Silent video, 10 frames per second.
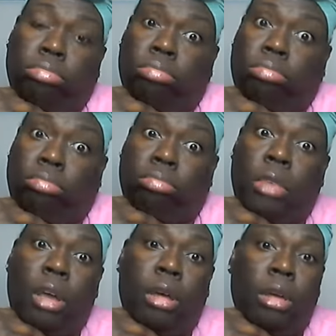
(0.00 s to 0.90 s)

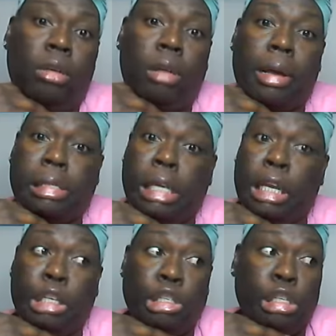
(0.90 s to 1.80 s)
you know, like I
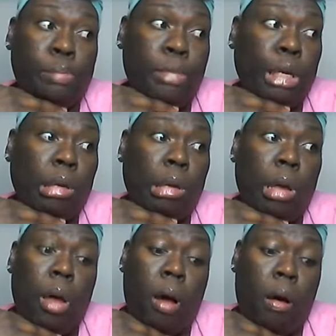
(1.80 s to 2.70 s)
said, that's just me.
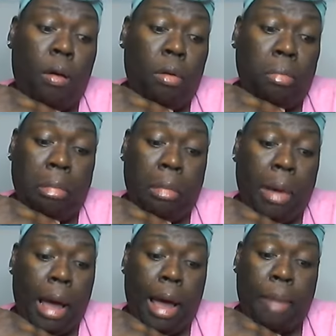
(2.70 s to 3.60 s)
Um,
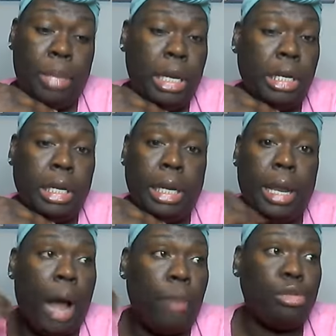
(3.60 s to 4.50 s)
I've been there, done
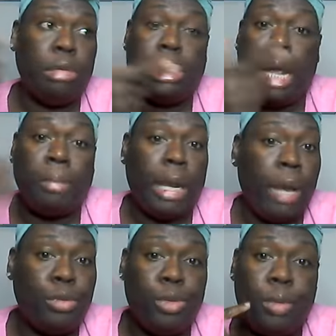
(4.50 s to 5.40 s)
that. I was doing the same thing
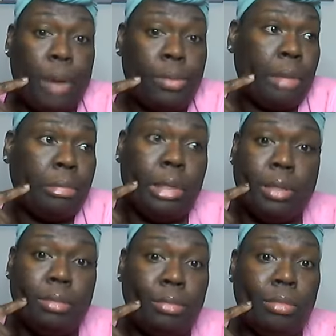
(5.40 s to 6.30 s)
they was doing when I was out
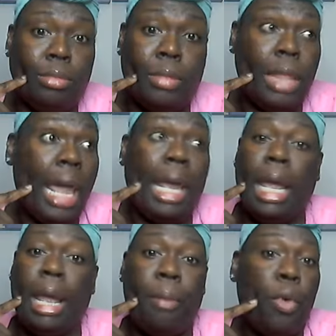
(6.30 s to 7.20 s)
there that
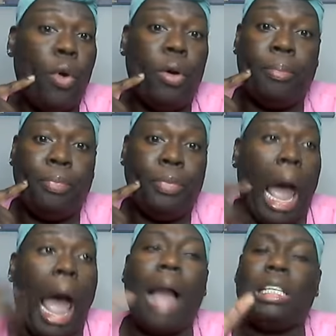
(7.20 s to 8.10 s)
and more.
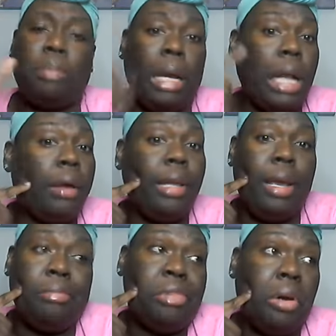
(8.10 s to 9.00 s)
I'll explain all
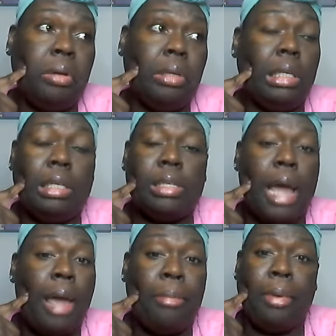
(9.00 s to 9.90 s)
that, you know, another
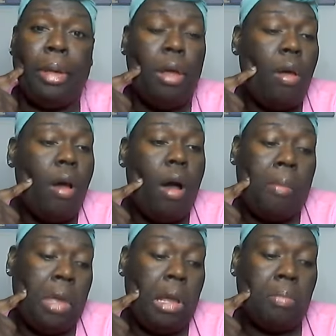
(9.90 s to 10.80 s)
time. But
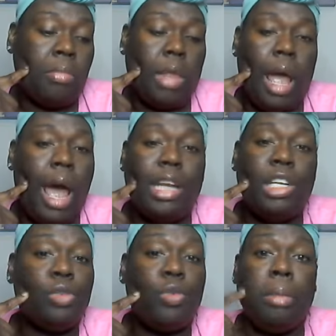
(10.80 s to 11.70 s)
I mean, I
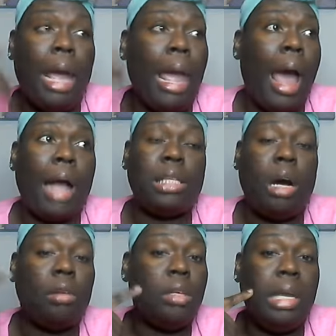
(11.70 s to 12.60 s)
didn't discriminate. I
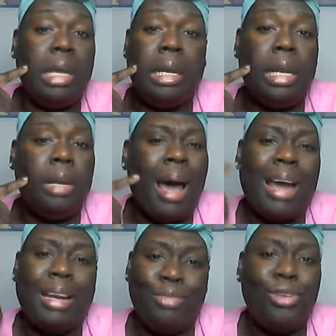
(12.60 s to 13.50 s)
talked to any and
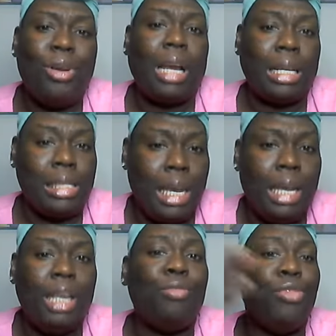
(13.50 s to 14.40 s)
anybody. You know, like I
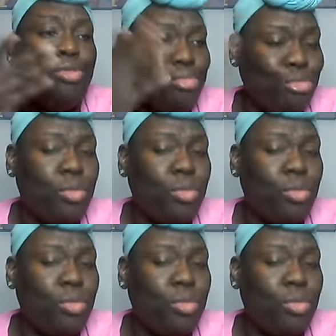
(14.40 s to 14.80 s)
said, if you,